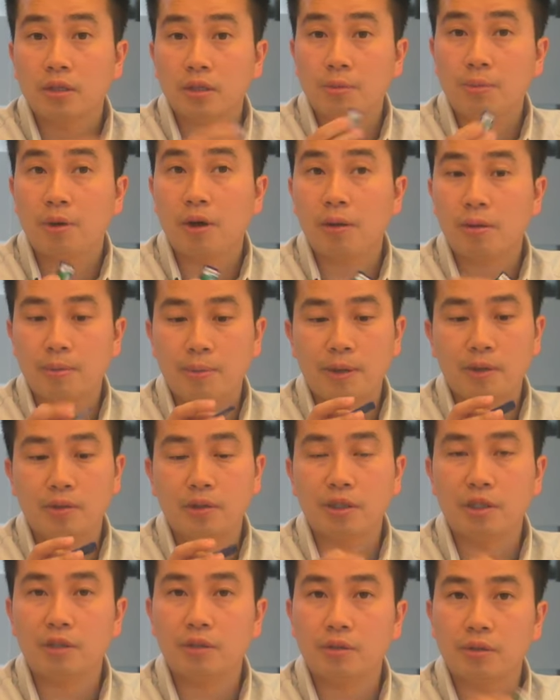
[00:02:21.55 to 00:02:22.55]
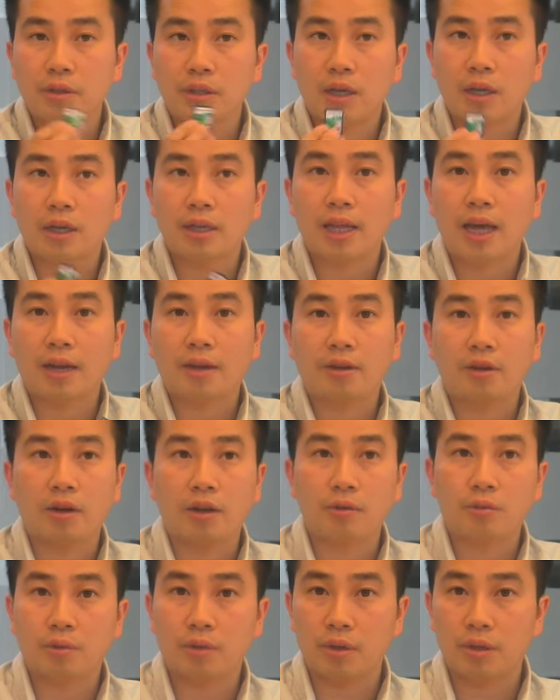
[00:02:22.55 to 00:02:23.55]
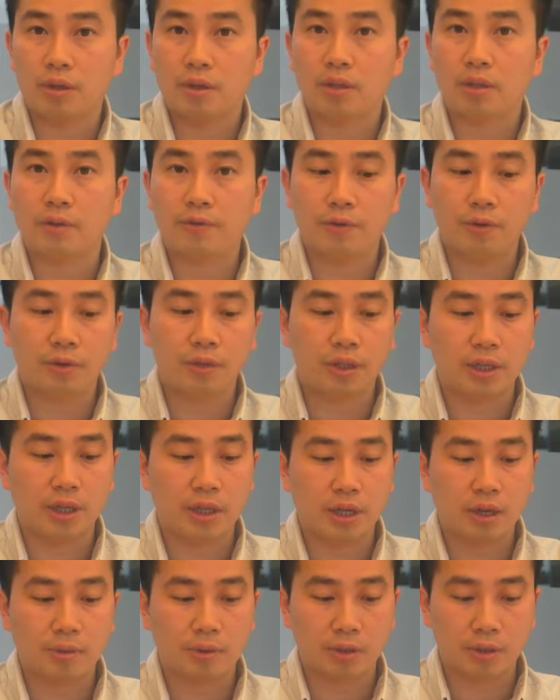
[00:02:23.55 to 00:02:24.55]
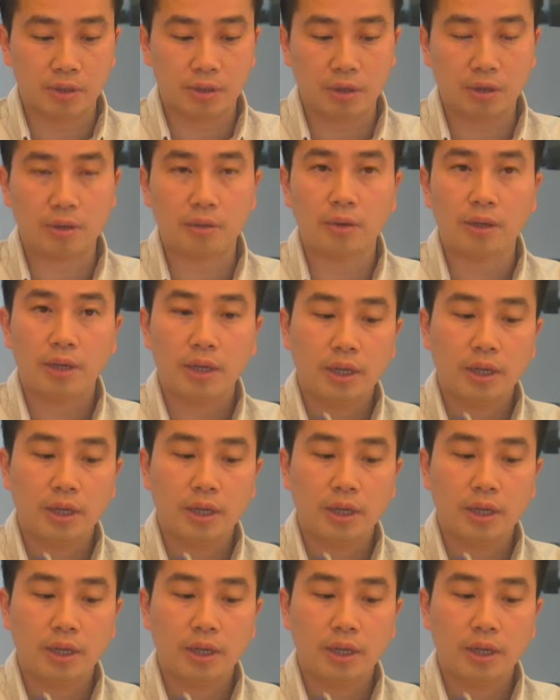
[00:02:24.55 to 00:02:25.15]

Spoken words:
you'll probably be able to use that card with the Fuji camera. So